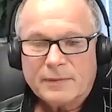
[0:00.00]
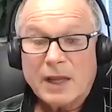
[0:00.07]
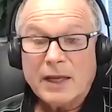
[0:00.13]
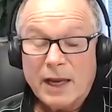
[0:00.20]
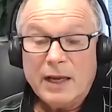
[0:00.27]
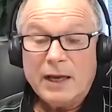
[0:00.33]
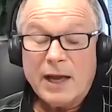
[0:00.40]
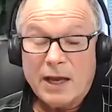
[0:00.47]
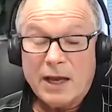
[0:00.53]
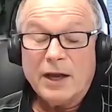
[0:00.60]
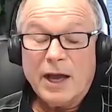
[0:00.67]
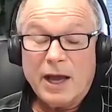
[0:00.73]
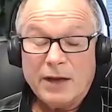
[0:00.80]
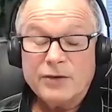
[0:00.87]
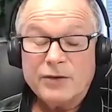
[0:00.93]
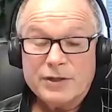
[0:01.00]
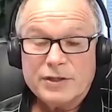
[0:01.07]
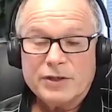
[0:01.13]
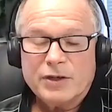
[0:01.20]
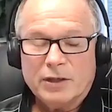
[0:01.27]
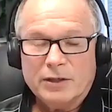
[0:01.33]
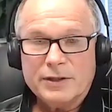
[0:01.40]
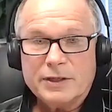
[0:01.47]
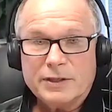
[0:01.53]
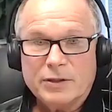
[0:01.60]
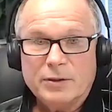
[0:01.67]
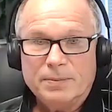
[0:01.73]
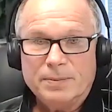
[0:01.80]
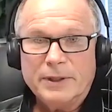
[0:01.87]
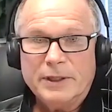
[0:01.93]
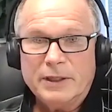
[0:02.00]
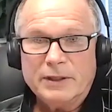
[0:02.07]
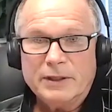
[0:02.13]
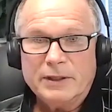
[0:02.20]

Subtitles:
Yeah, hundreds of dollars. It could be,